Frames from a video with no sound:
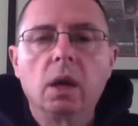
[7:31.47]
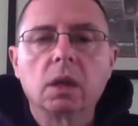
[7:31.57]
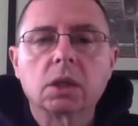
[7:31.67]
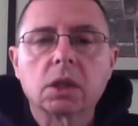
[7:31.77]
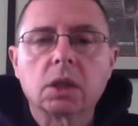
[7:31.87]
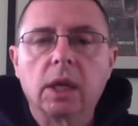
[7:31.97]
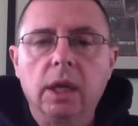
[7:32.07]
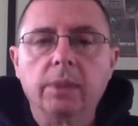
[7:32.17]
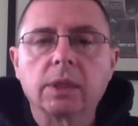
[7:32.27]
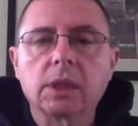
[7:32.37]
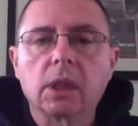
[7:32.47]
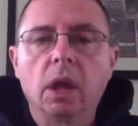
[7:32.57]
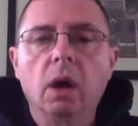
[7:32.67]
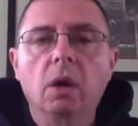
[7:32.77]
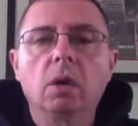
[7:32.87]
keep it
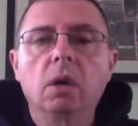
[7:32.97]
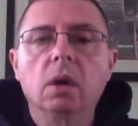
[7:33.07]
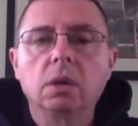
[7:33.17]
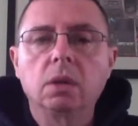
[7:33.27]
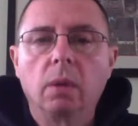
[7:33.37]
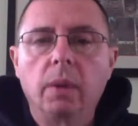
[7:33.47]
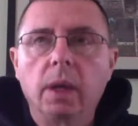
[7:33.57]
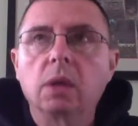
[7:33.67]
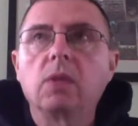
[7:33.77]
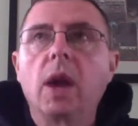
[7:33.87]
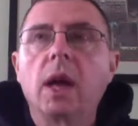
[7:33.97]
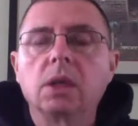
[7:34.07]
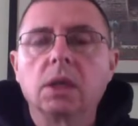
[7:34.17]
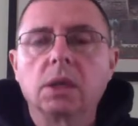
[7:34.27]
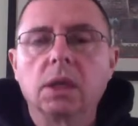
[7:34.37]
slow. Don't make your rash
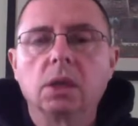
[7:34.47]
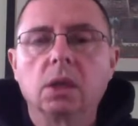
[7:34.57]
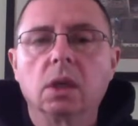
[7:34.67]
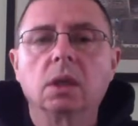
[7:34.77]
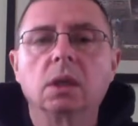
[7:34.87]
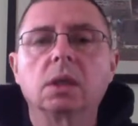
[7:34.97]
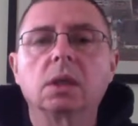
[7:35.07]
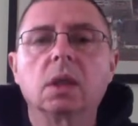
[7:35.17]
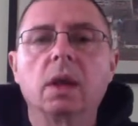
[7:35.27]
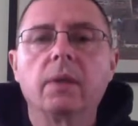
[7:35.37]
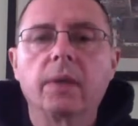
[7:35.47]
decisions.